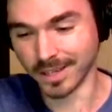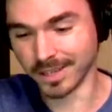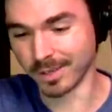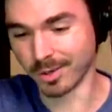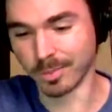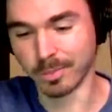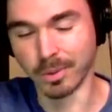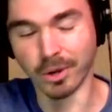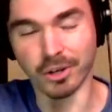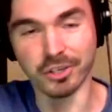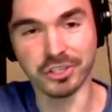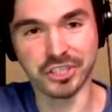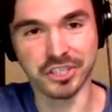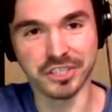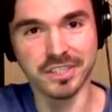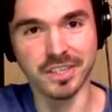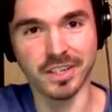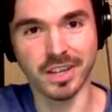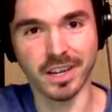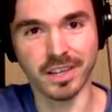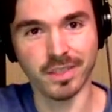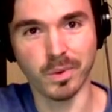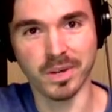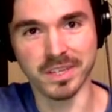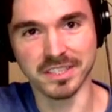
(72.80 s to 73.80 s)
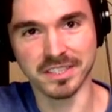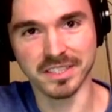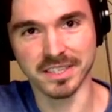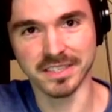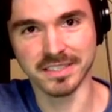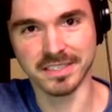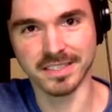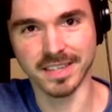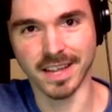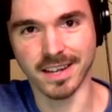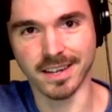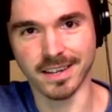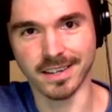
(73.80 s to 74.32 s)
little boat just like the ones
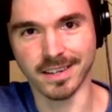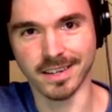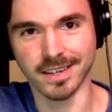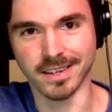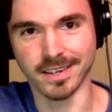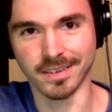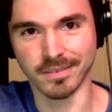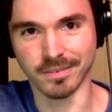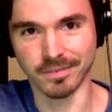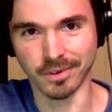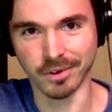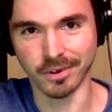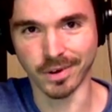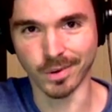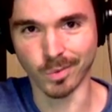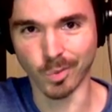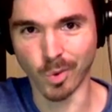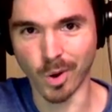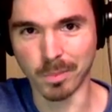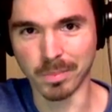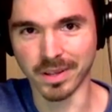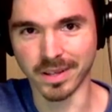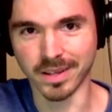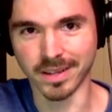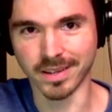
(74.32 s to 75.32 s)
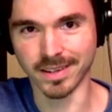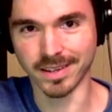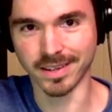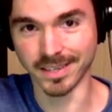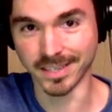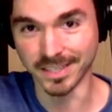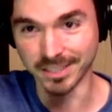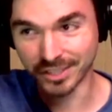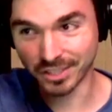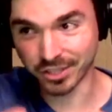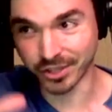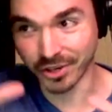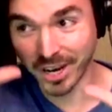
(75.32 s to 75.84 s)
they're standing in, very wobbly
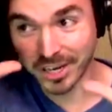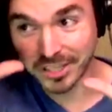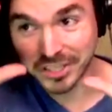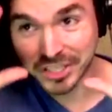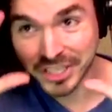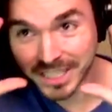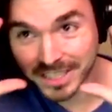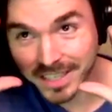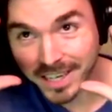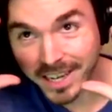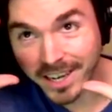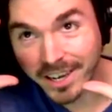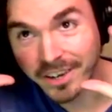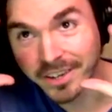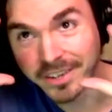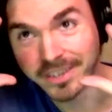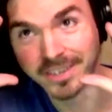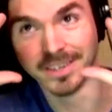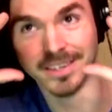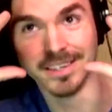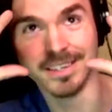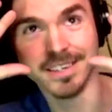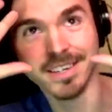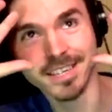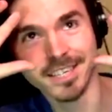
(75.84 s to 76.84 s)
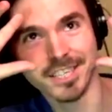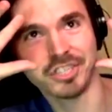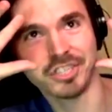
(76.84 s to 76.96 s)
and just crouching down and